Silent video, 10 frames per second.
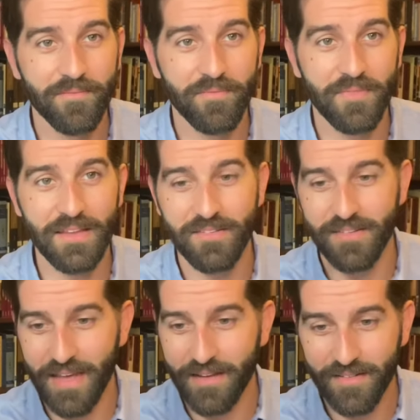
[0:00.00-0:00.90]
is
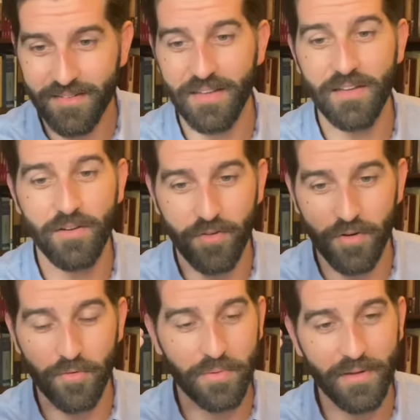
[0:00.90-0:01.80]
that City
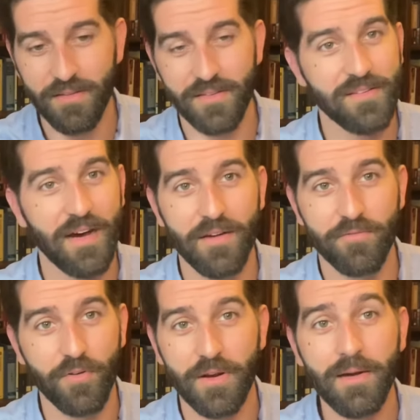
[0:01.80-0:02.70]
Group is a time
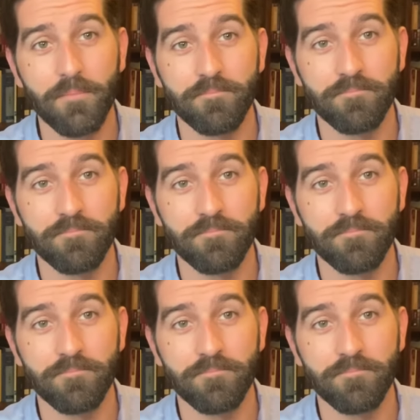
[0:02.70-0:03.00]
for him.